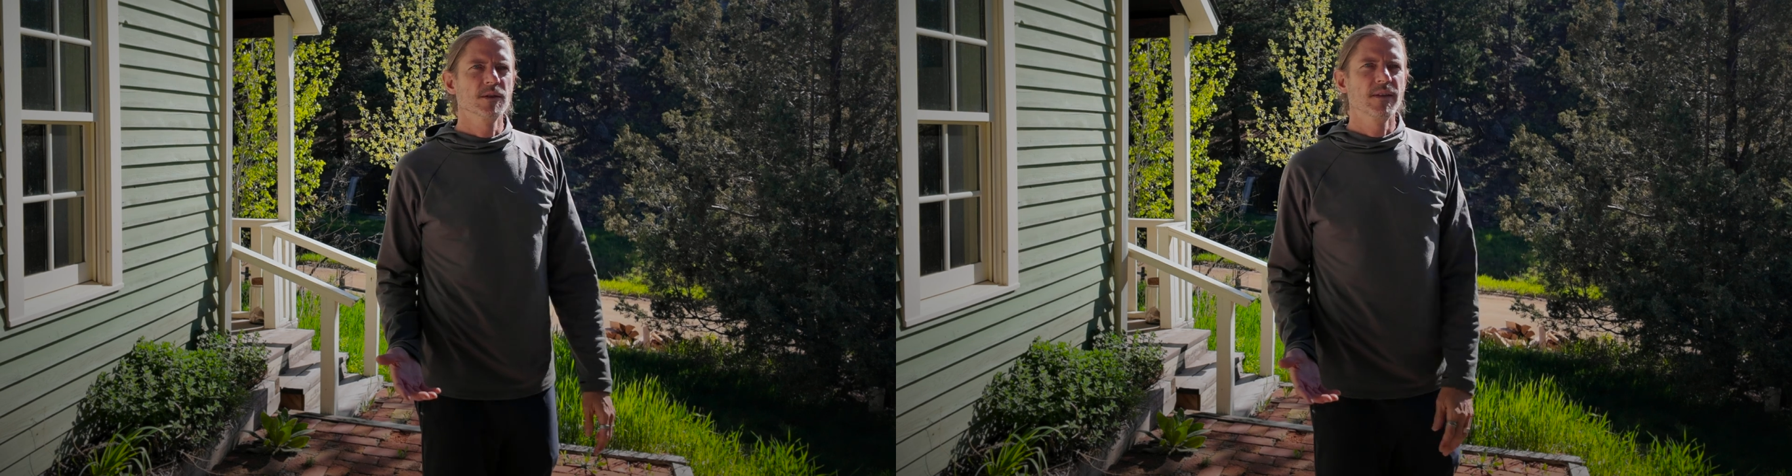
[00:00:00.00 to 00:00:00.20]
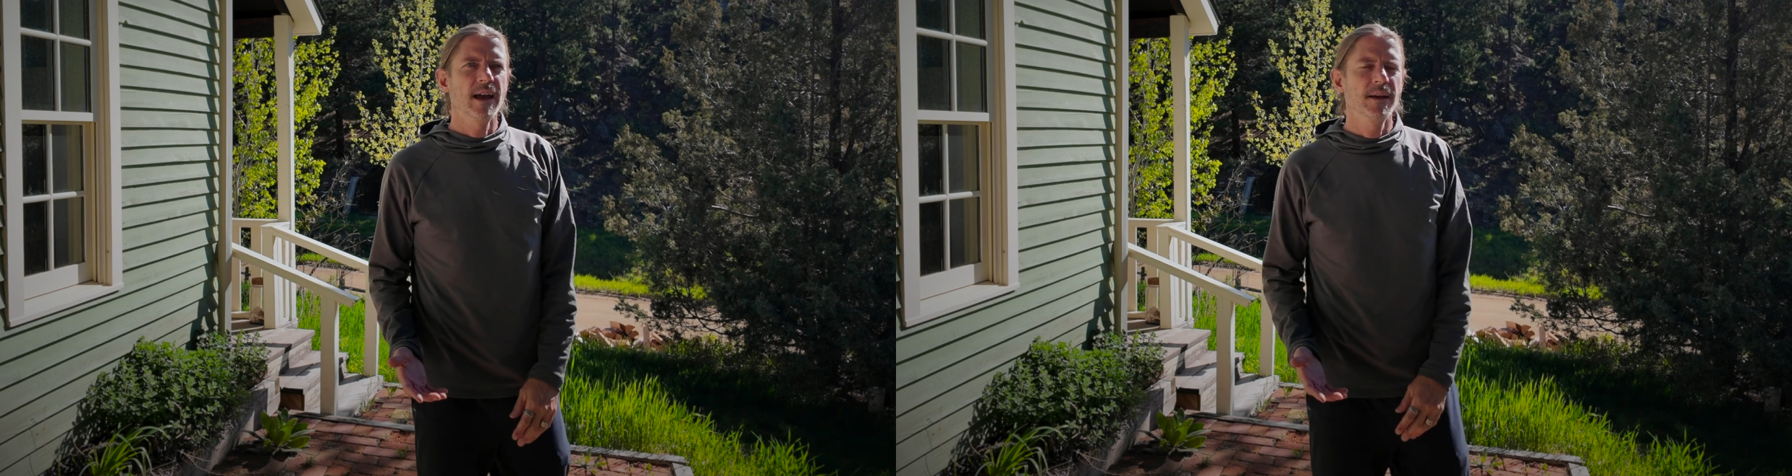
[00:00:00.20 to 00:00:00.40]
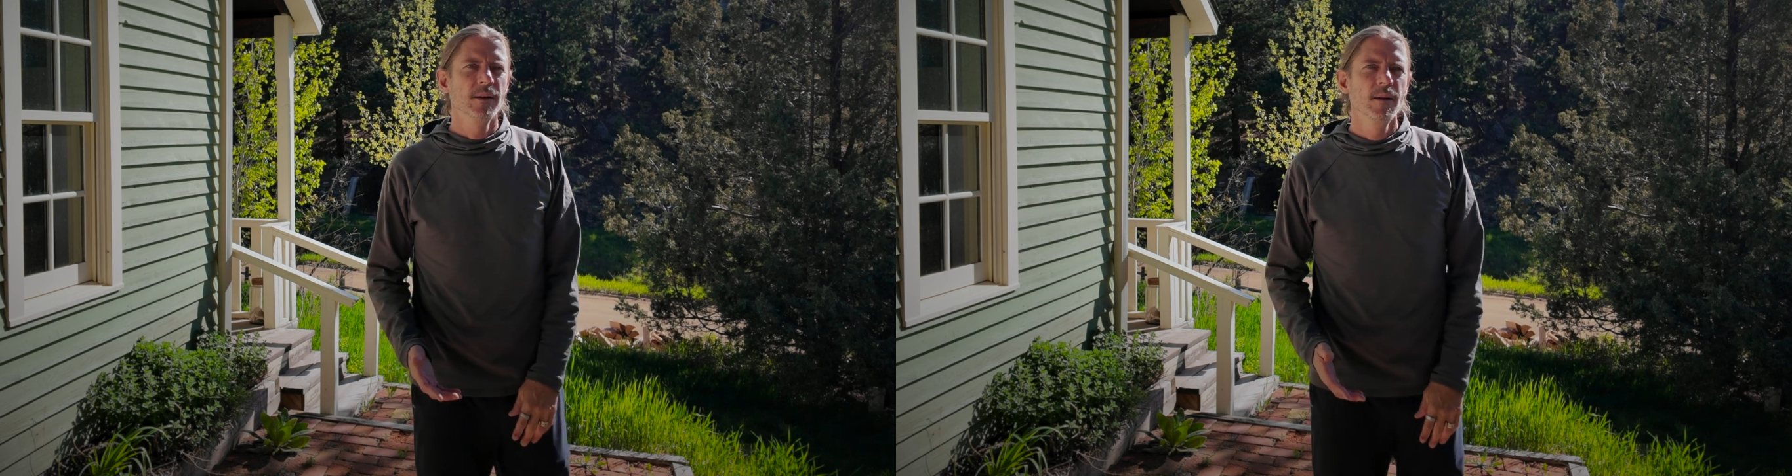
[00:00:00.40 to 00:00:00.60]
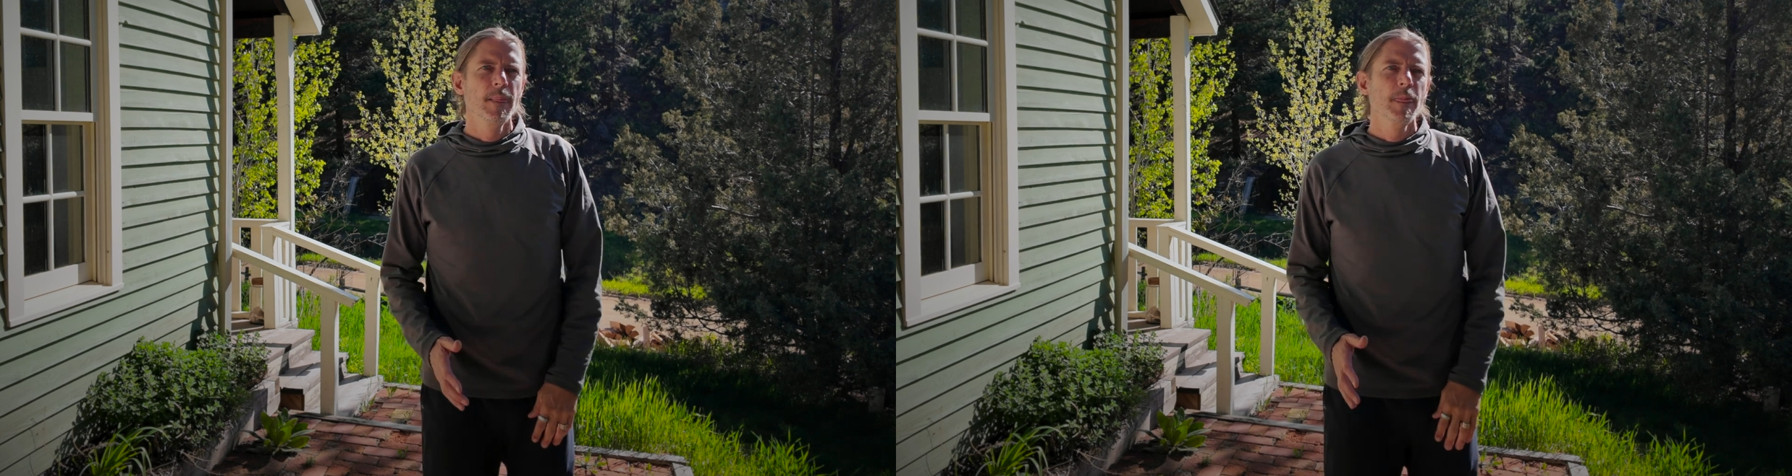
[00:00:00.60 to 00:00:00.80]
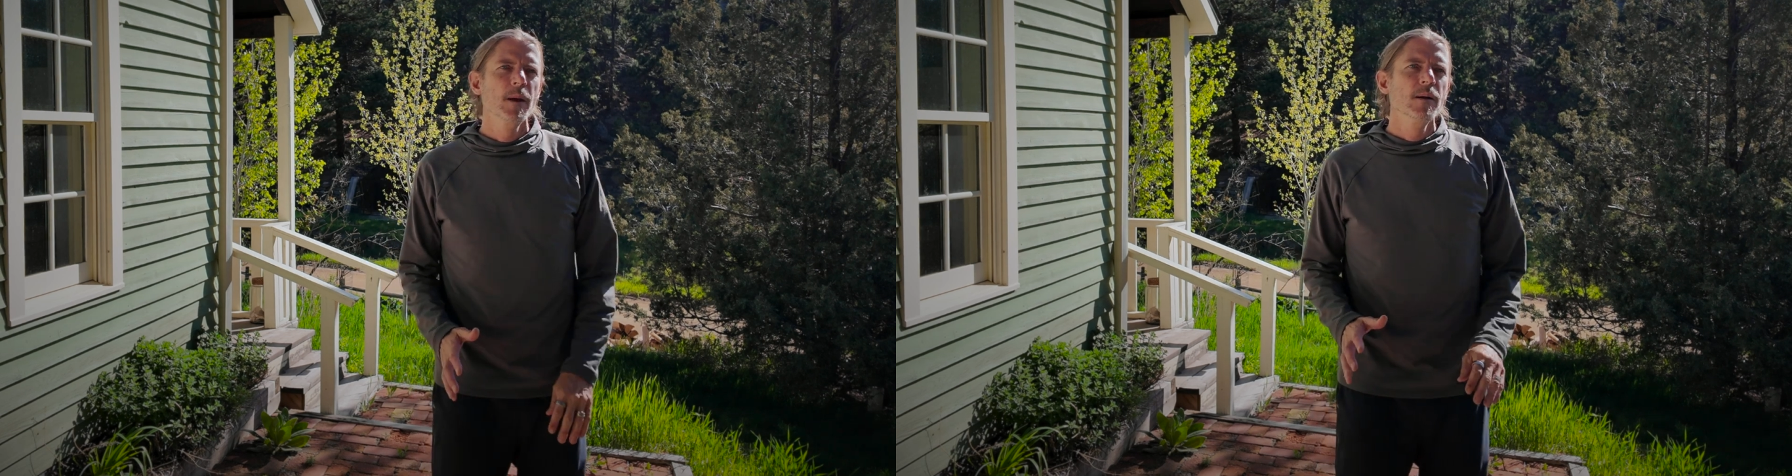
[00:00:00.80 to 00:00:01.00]
of that.
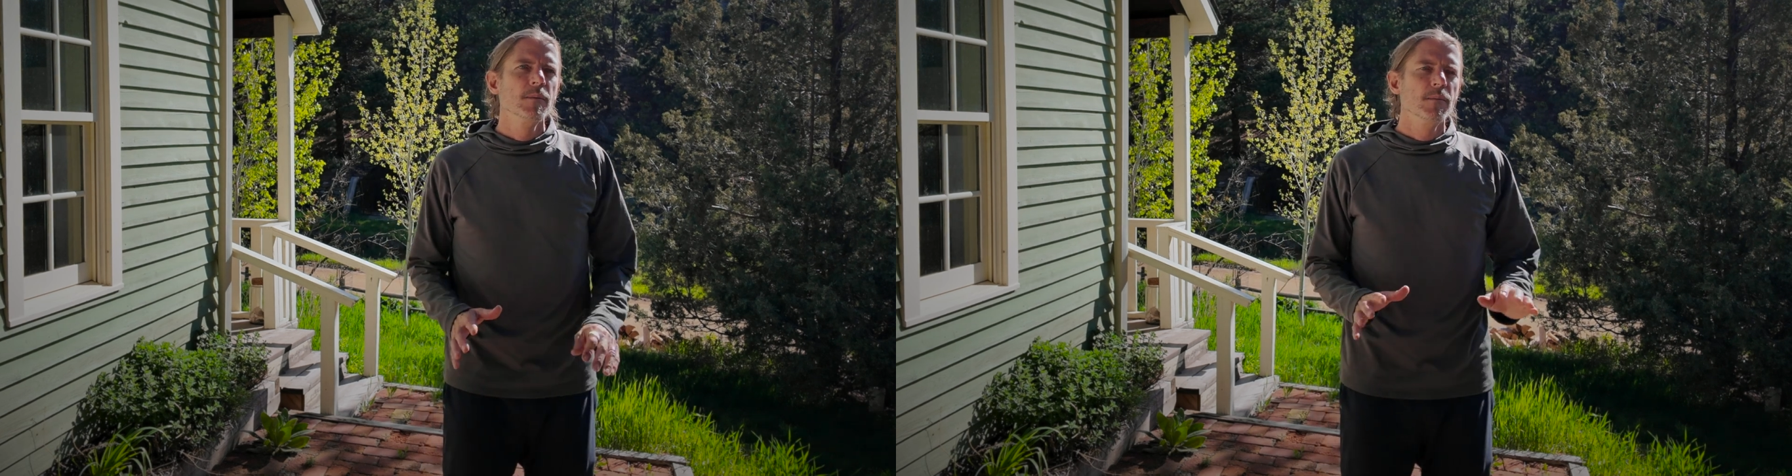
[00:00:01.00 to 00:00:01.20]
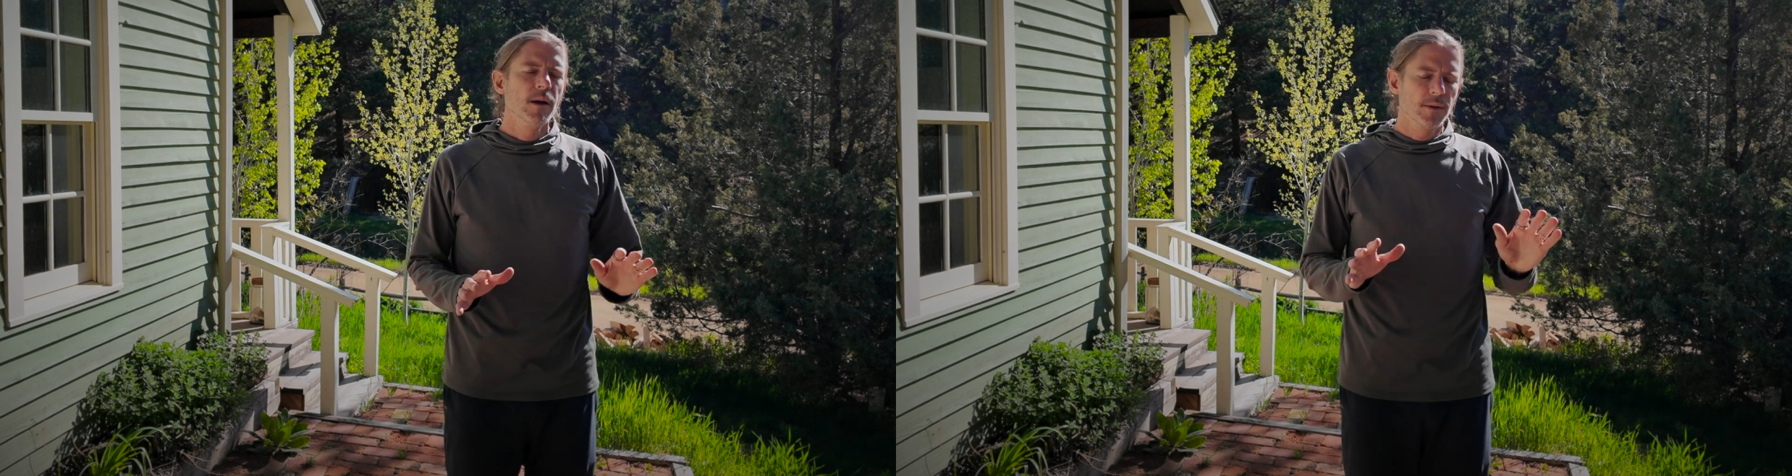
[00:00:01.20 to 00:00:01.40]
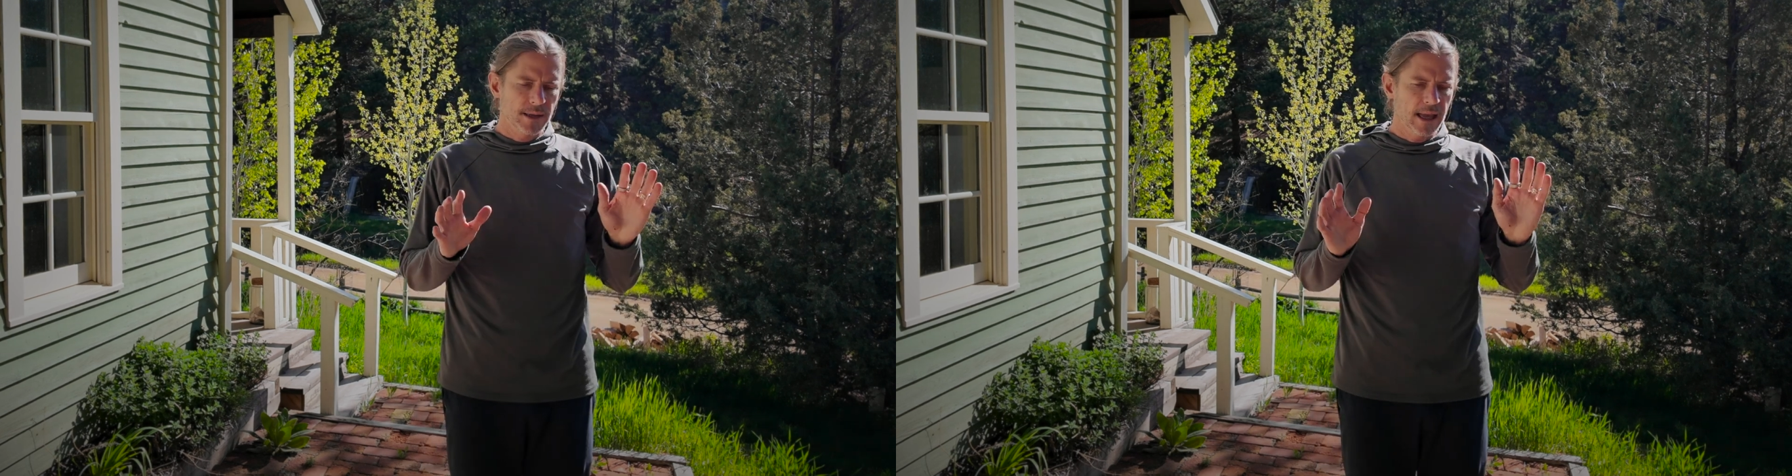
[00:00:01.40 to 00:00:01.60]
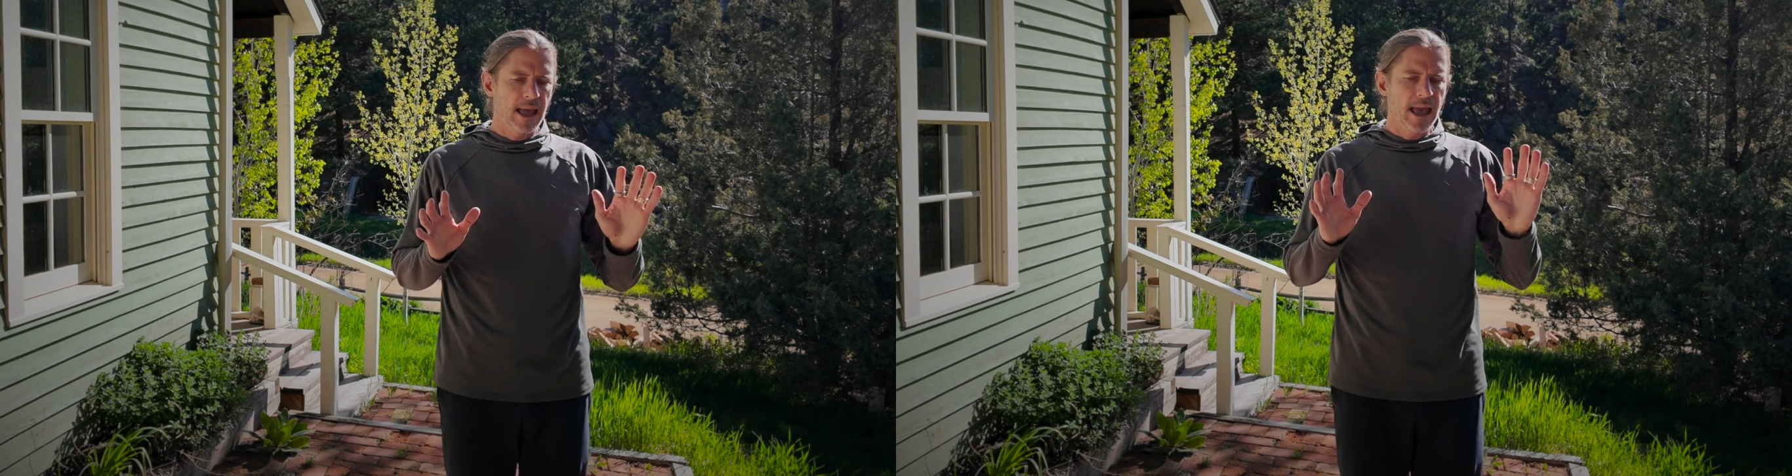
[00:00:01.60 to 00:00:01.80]
Okay,